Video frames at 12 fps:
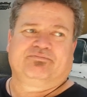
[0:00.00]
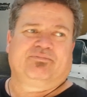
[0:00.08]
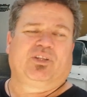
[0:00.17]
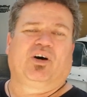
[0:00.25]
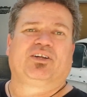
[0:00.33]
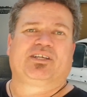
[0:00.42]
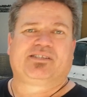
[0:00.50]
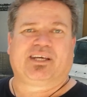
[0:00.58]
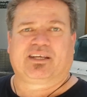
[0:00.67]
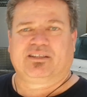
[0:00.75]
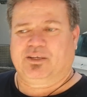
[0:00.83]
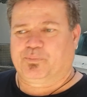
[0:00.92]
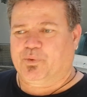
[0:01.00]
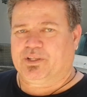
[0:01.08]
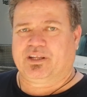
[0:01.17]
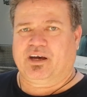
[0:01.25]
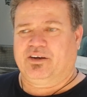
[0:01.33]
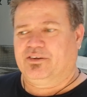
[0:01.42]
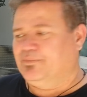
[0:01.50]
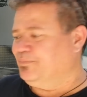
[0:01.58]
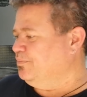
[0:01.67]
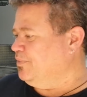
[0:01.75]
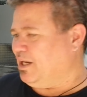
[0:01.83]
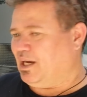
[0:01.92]
90-second dip window,
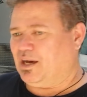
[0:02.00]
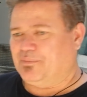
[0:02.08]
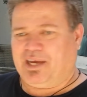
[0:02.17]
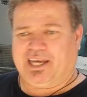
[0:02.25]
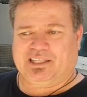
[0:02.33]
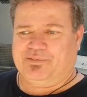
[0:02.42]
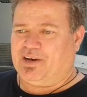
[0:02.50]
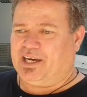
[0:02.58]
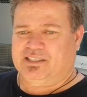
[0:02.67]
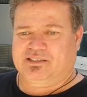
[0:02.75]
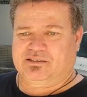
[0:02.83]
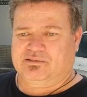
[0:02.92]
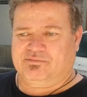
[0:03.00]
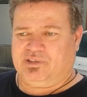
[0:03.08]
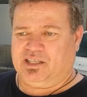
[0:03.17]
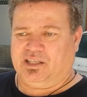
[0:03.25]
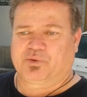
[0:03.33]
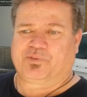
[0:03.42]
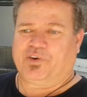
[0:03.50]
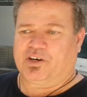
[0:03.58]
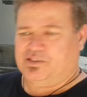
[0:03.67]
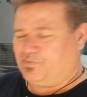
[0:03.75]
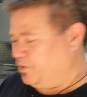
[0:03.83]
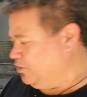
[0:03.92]
activates, it liquefies
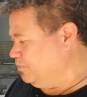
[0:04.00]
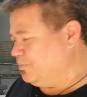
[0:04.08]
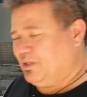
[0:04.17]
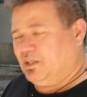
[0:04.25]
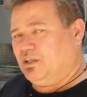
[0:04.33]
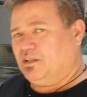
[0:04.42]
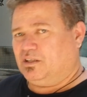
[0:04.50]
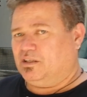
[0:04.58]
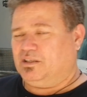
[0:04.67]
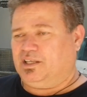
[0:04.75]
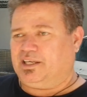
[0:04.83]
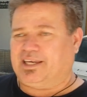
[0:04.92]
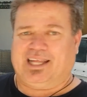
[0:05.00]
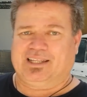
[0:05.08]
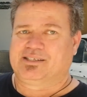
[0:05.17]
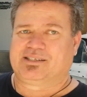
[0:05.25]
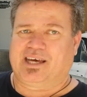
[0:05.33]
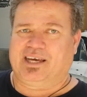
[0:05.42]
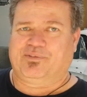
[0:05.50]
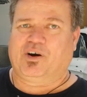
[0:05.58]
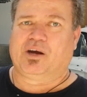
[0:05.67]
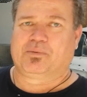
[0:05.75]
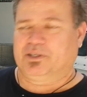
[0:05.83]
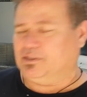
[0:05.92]
the film, the colours stay
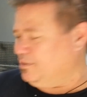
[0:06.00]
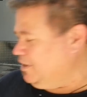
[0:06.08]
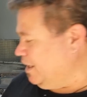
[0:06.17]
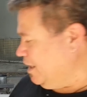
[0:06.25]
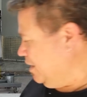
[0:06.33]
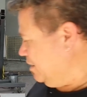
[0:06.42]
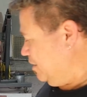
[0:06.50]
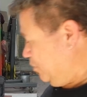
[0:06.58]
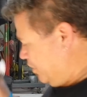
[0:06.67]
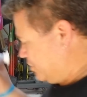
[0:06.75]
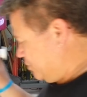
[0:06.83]
vibrant and it works